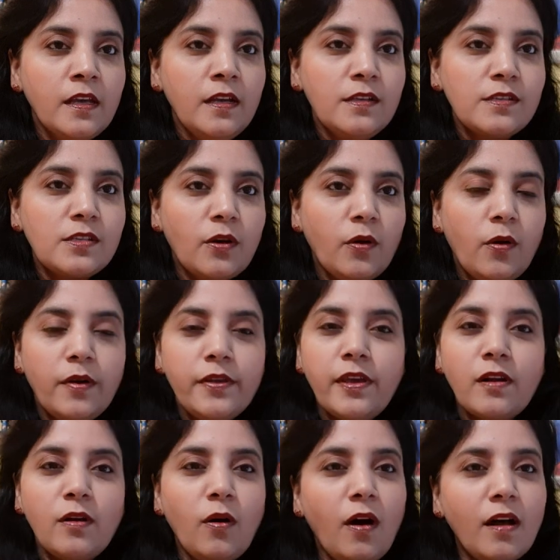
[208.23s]
So
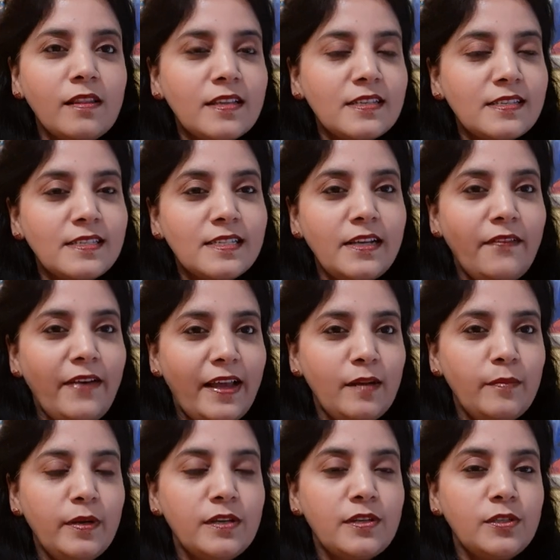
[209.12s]
all this is
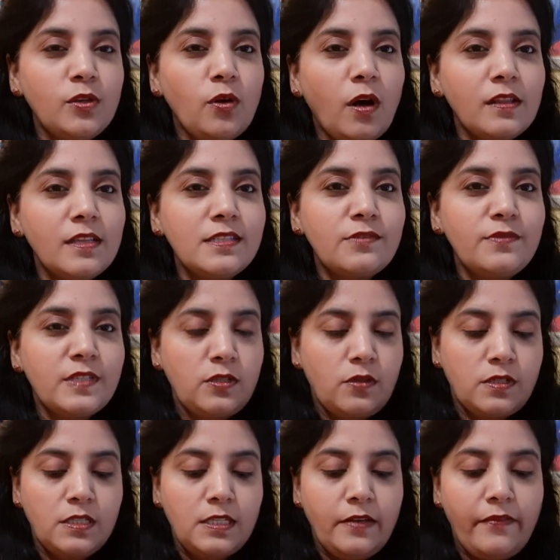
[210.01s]
available to you. All these
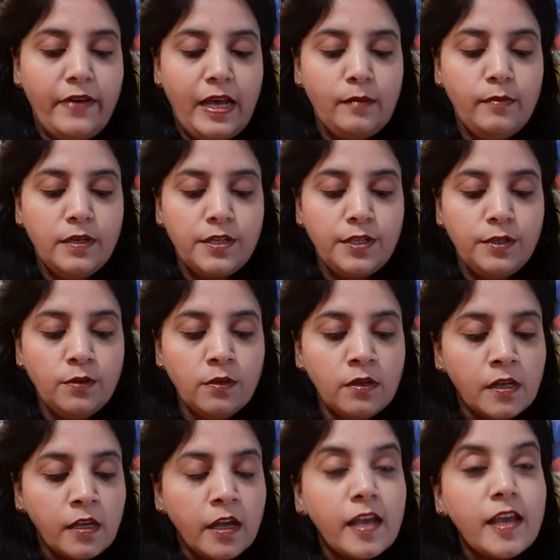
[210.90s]
resources are available to you.